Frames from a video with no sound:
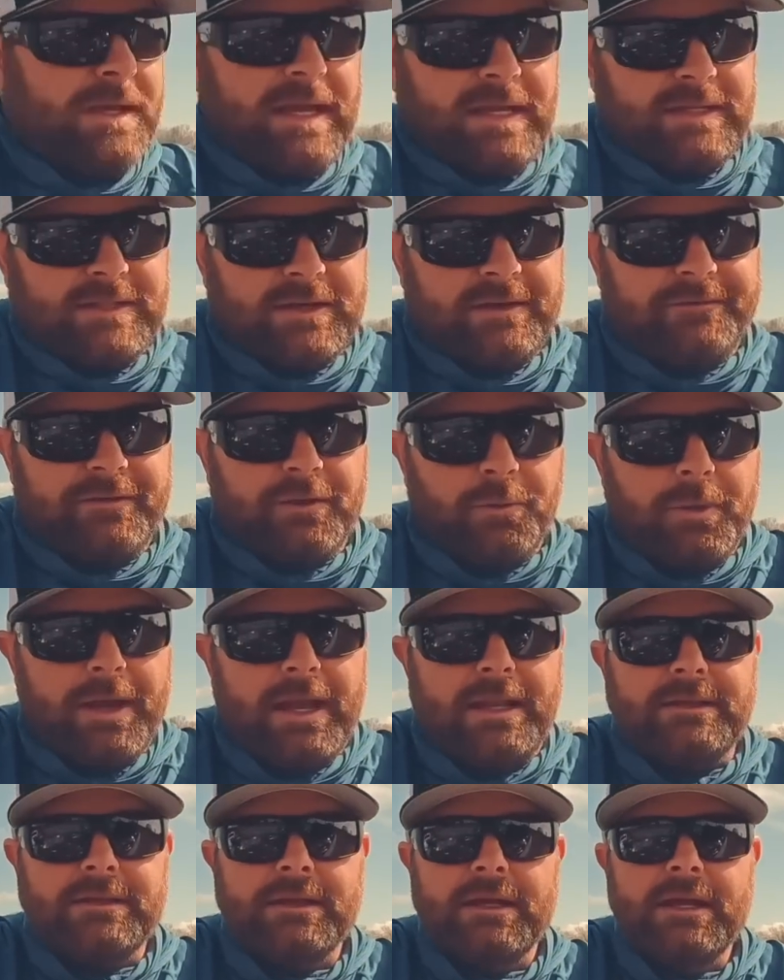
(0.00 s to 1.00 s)
Again, sorry for the
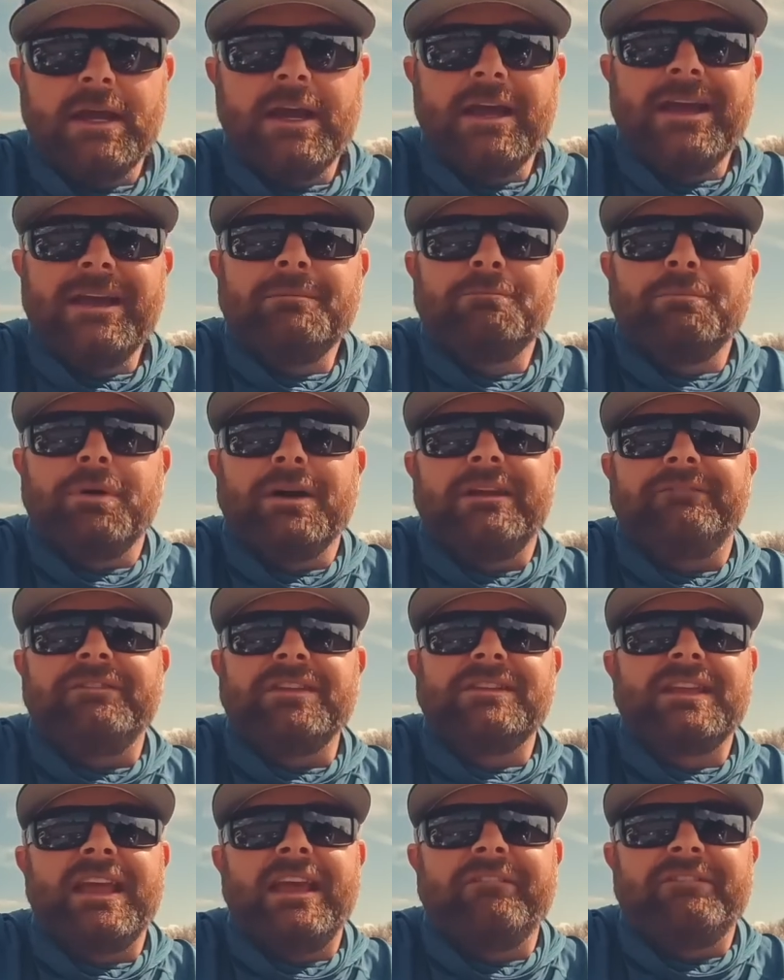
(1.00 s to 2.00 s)
wind. But if
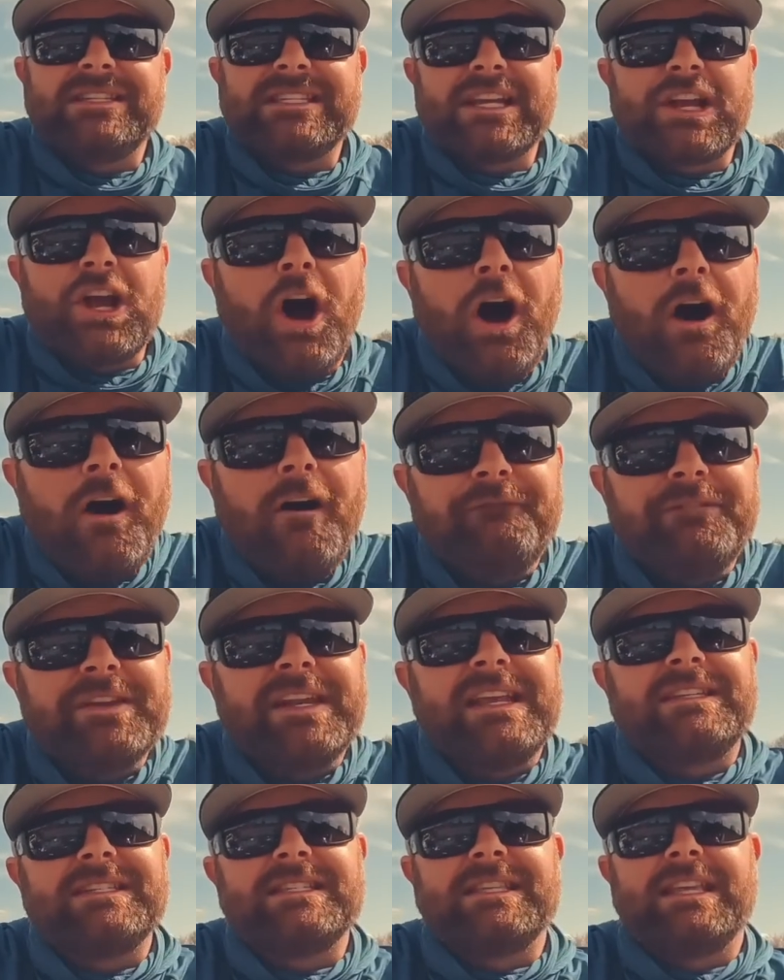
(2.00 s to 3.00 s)
it's, if it's a
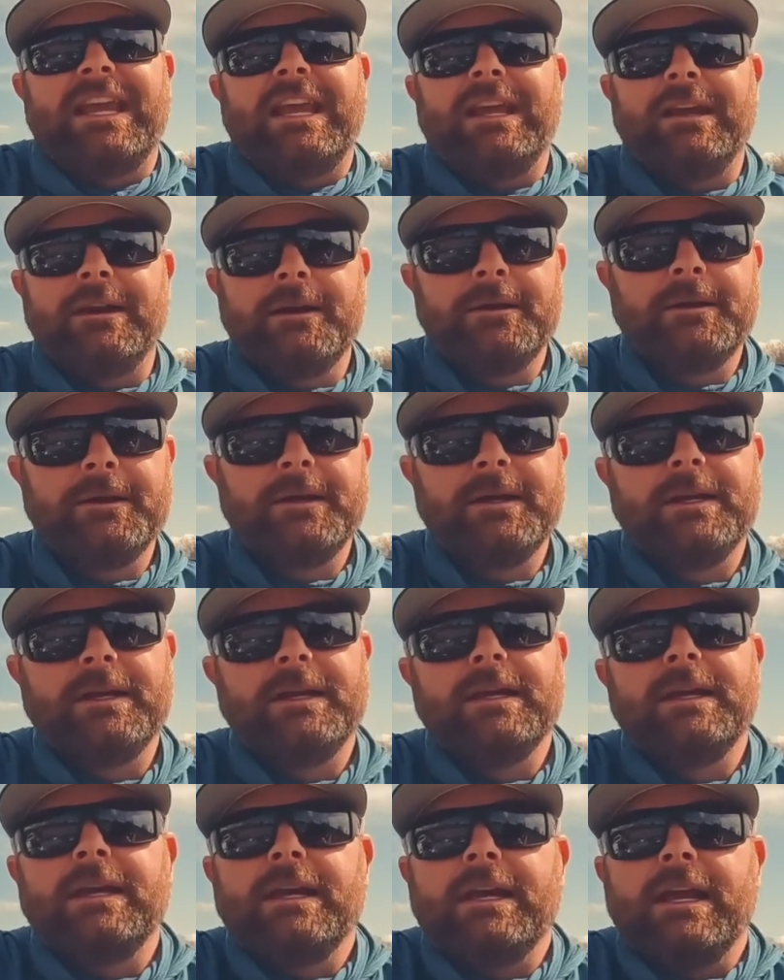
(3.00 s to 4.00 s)
confidence thing
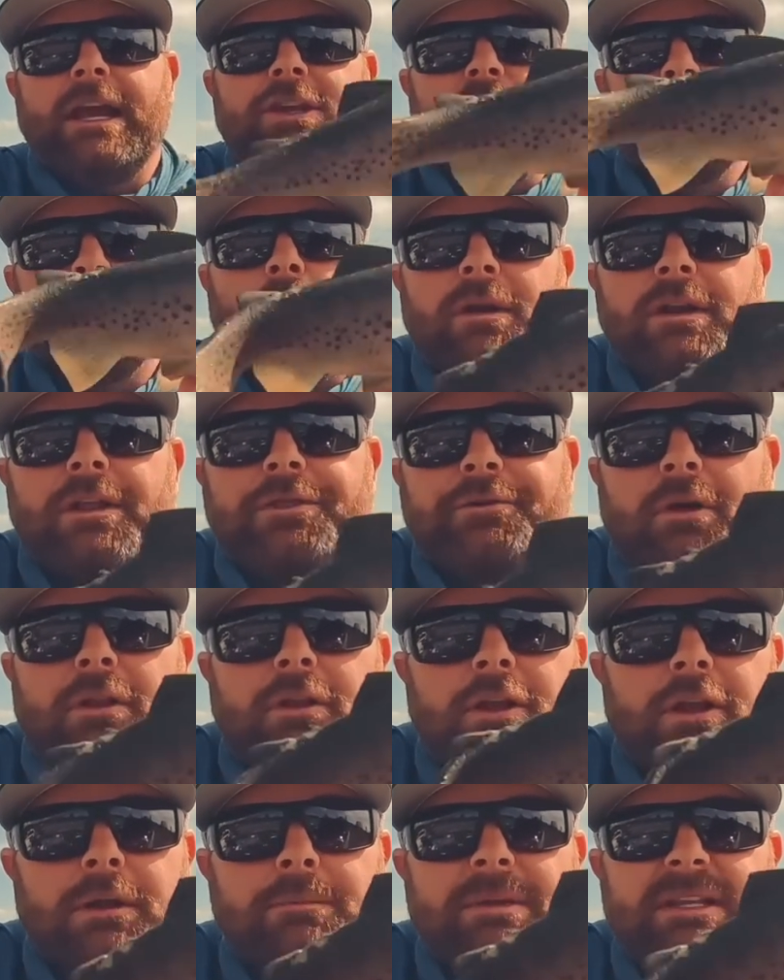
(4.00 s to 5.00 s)
and you're wanting to throw a
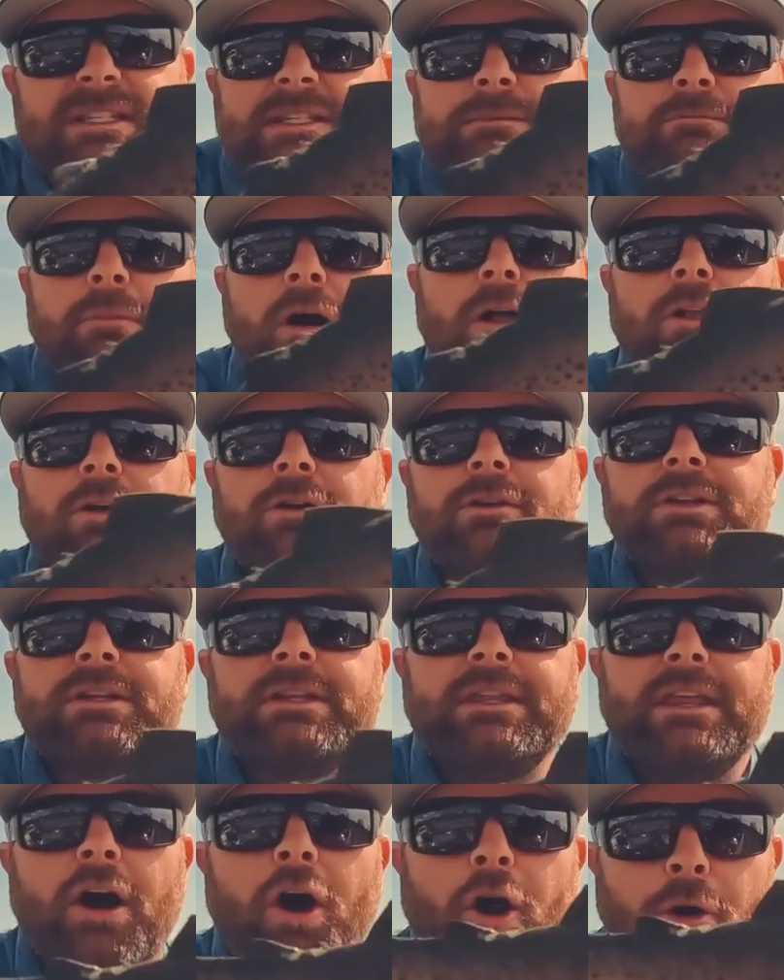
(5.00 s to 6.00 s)
little bit smaller,
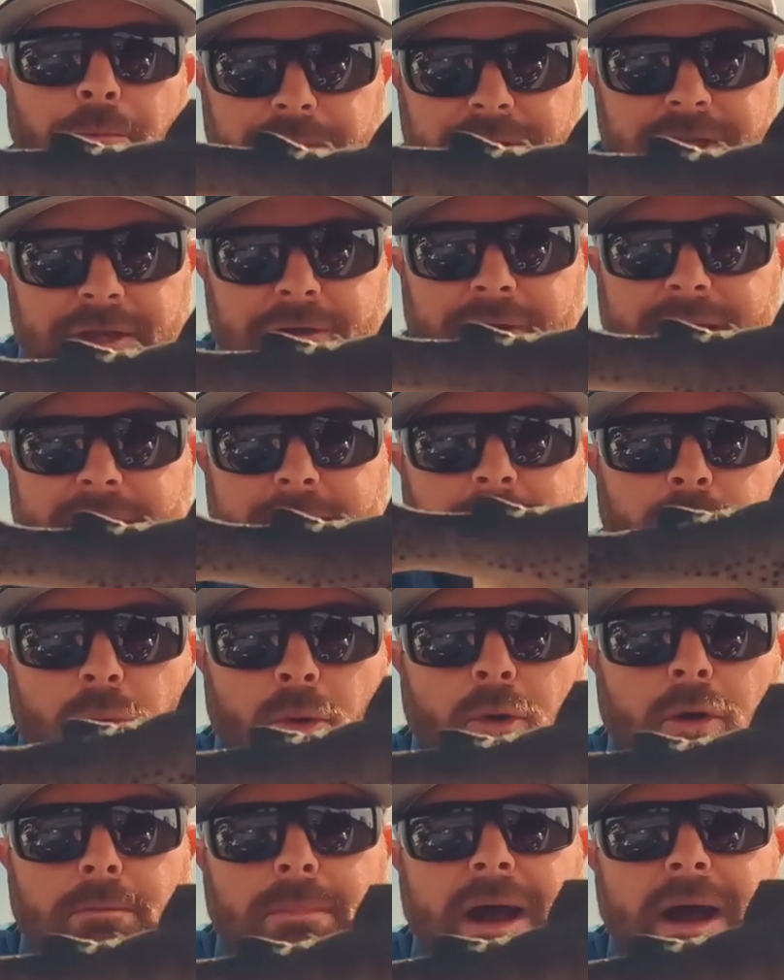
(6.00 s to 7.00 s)
just hoping you'll get more